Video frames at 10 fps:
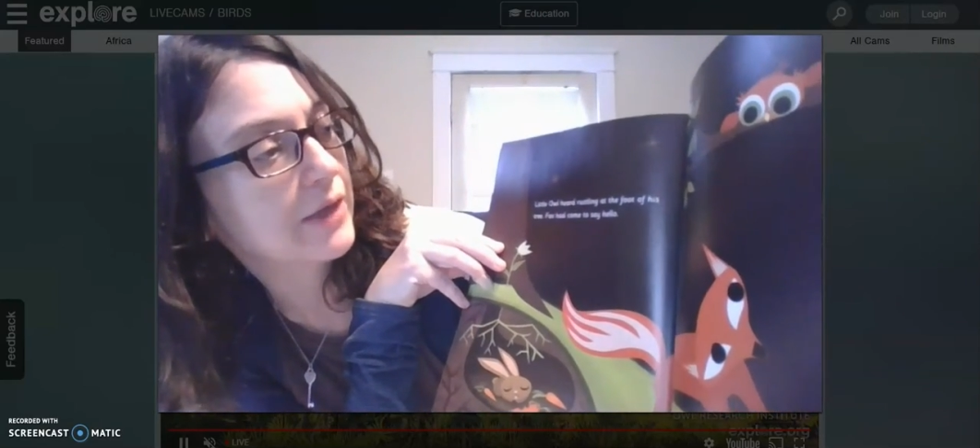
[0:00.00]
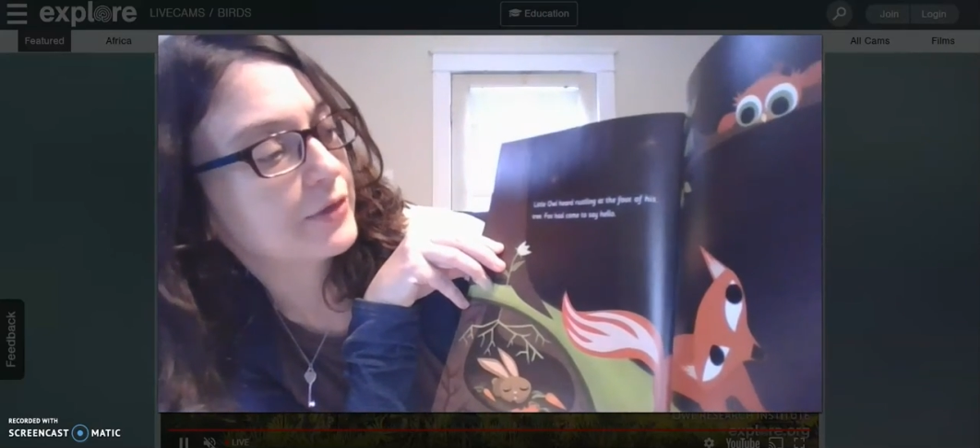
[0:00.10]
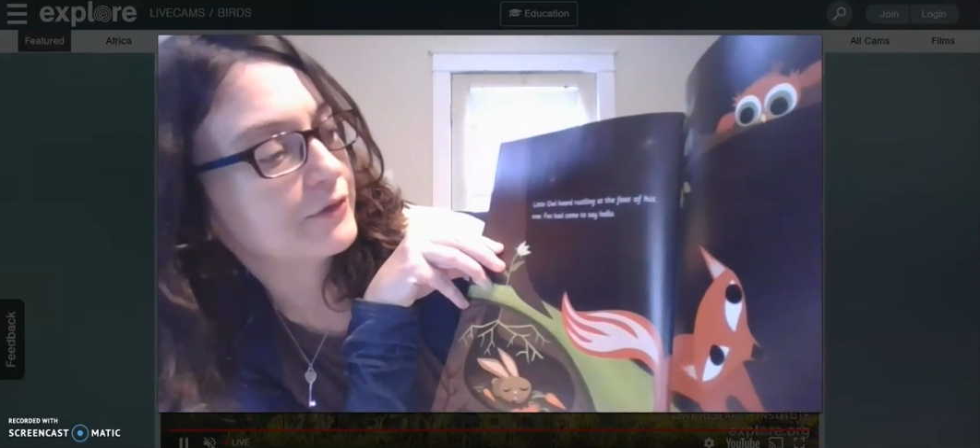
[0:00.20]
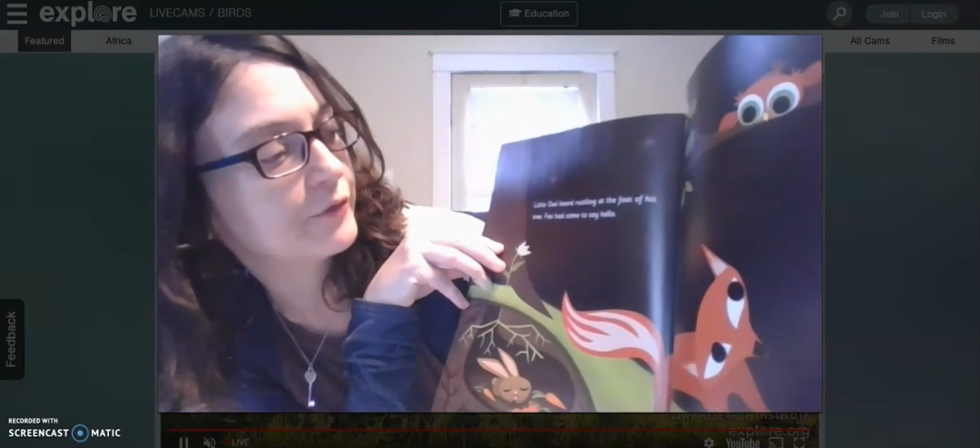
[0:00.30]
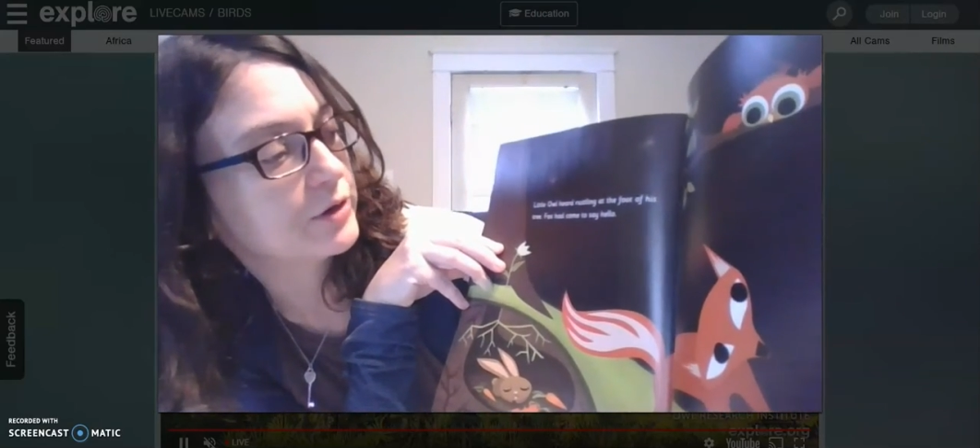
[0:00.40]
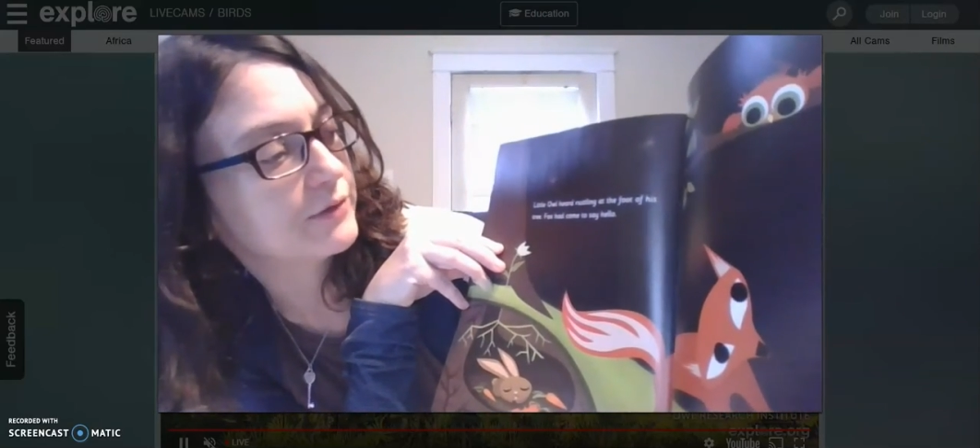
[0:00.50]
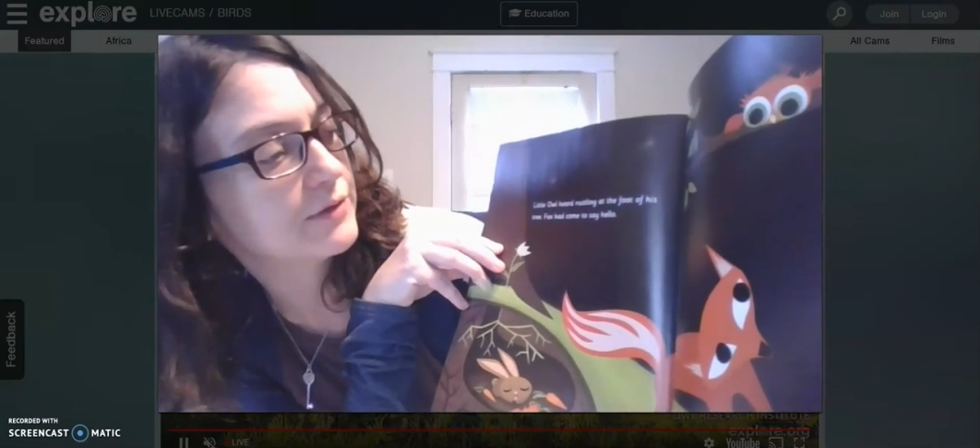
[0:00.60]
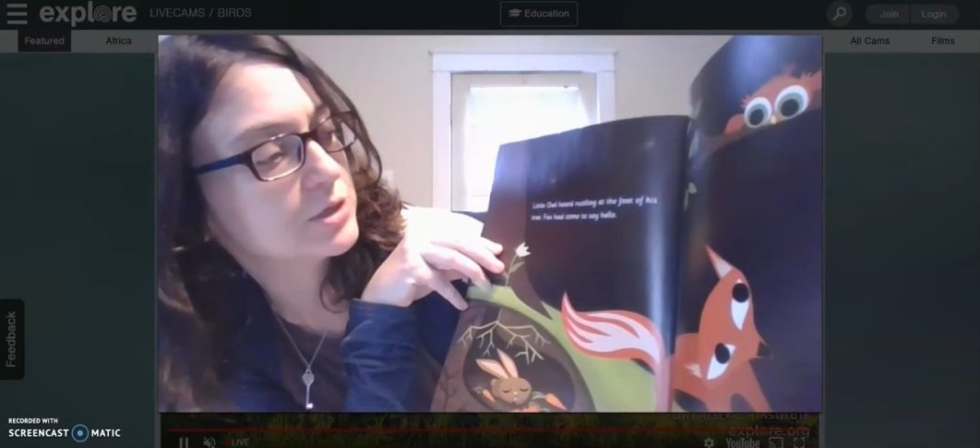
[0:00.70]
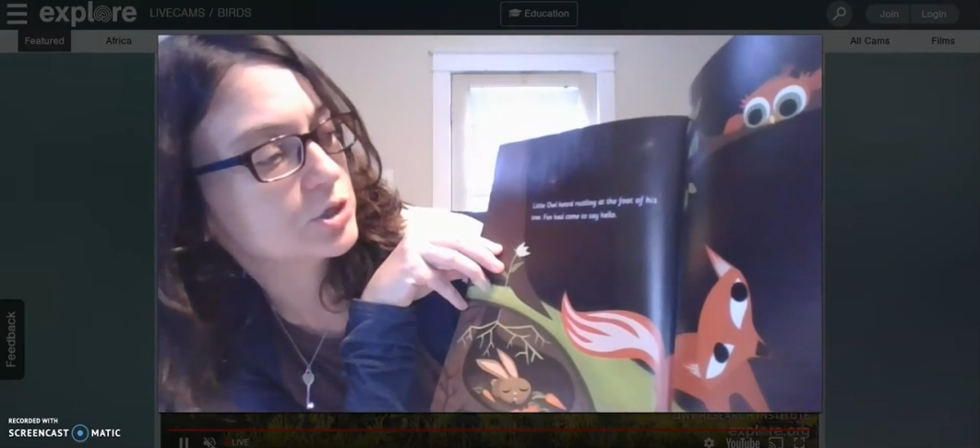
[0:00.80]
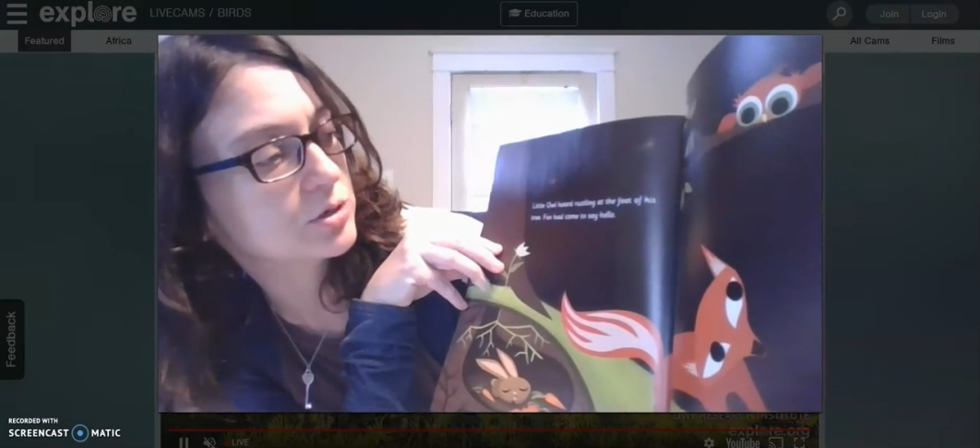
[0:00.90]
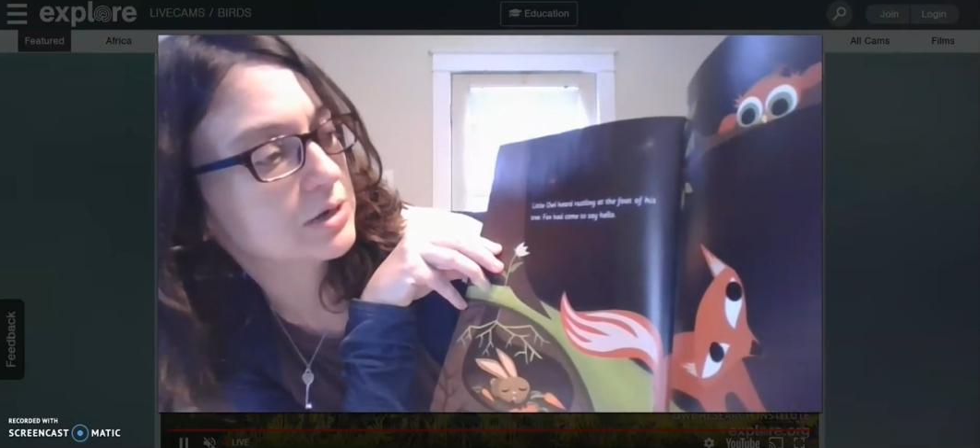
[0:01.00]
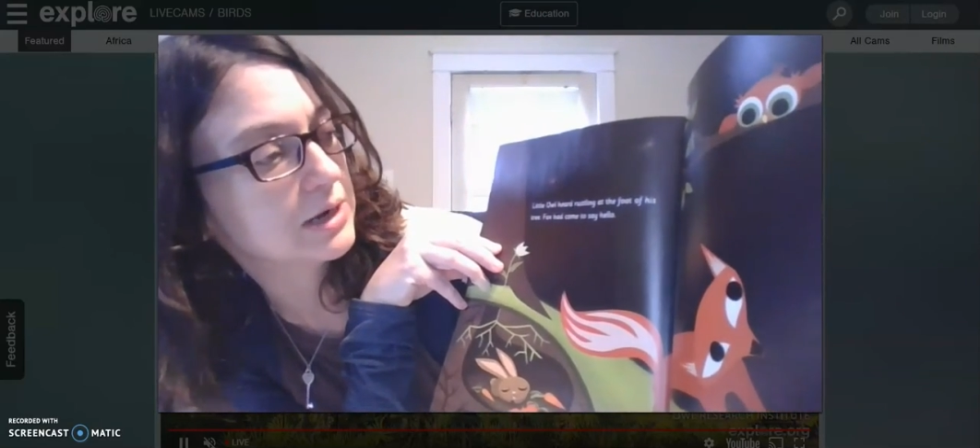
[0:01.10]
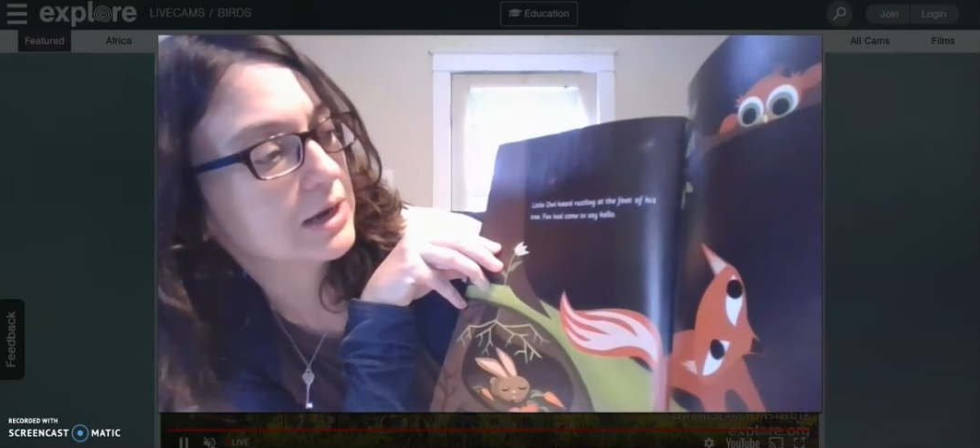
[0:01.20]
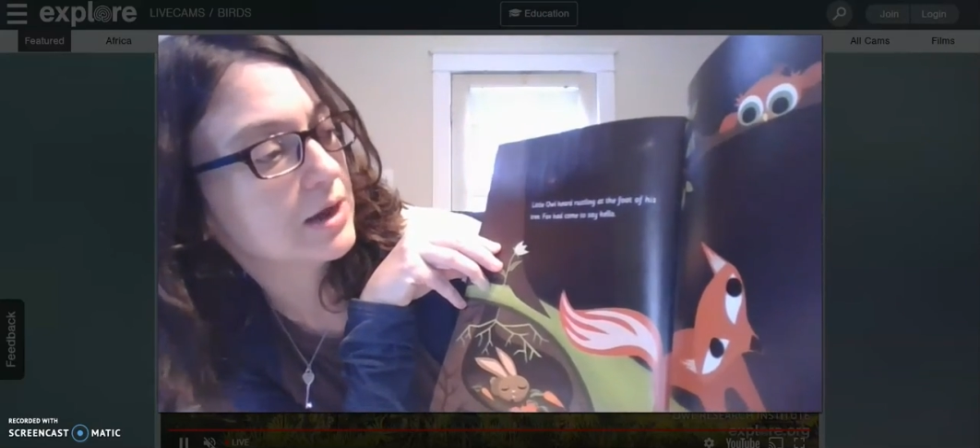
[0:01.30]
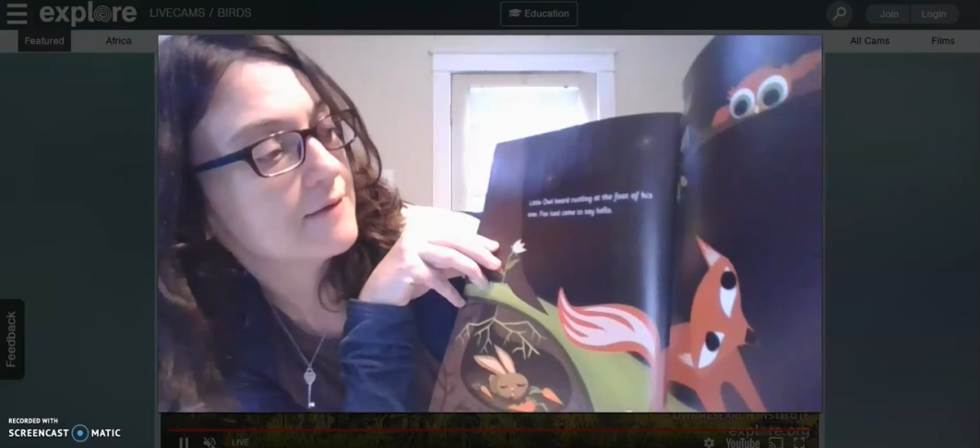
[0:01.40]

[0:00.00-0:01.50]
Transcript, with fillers: at the foot of his tree.